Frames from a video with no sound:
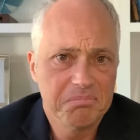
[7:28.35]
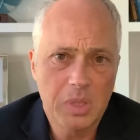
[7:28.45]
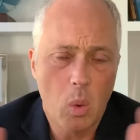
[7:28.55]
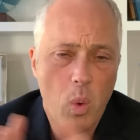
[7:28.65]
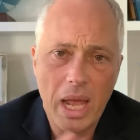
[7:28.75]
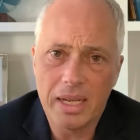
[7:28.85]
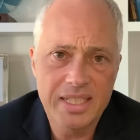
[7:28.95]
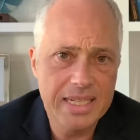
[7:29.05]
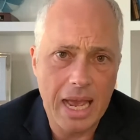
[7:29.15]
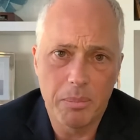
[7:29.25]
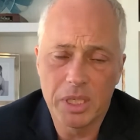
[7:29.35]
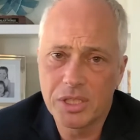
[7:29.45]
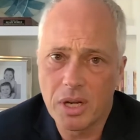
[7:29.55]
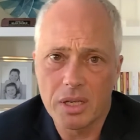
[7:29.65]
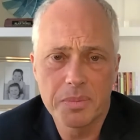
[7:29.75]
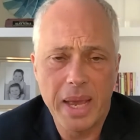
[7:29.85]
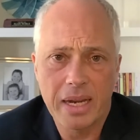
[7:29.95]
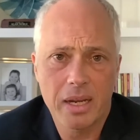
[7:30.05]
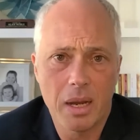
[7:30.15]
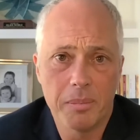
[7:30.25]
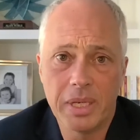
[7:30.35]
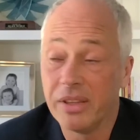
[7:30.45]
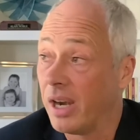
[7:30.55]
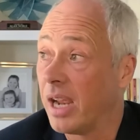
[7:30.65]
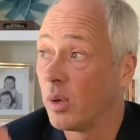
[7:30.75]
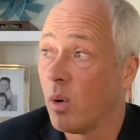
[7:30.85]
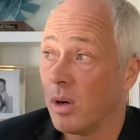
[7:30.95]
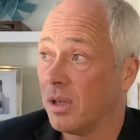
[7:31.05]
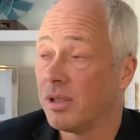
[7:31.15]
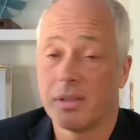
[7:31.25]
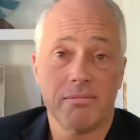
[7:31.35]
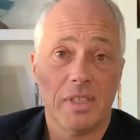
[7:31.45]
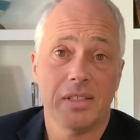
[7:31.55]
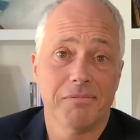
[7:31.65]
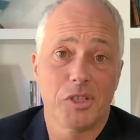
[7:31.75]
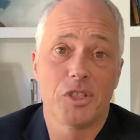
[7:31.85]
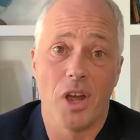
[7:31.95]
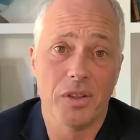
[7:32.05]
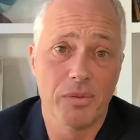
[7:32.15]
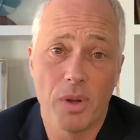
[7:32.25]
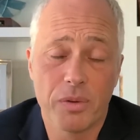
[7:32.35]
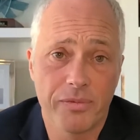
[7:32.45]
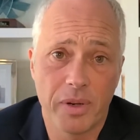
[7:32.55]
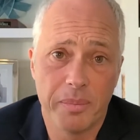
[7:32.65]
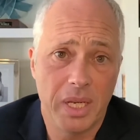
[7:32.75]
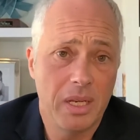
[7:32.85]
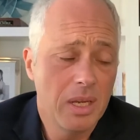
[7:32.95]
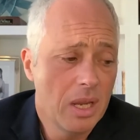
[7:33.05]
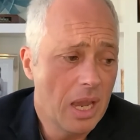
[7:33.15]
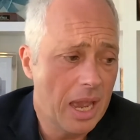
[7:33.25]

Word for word: a well established cosmetic company, their headquarters are just down the road from me.